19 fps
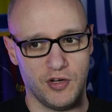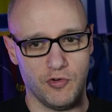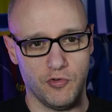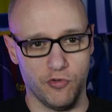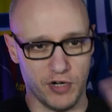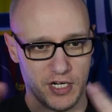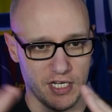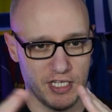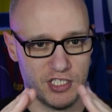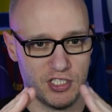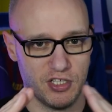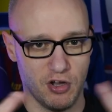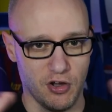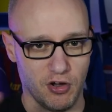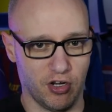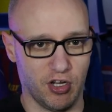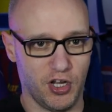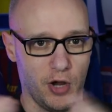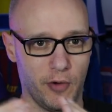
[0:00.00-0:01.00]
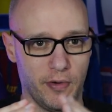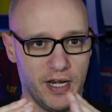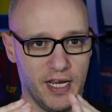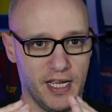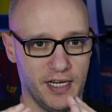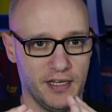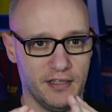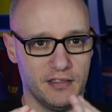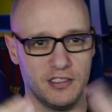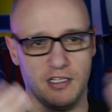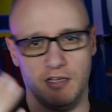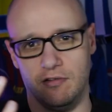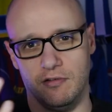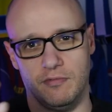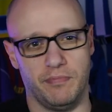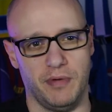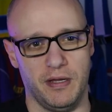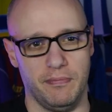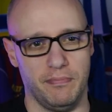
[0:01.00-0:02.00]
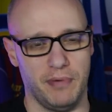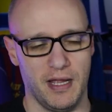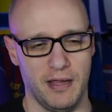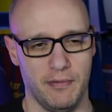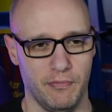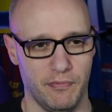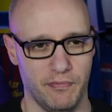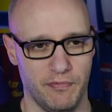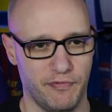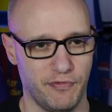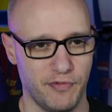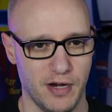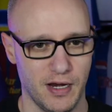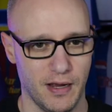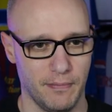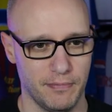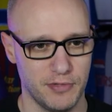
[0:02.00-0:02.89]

already start going in. They would be playing three up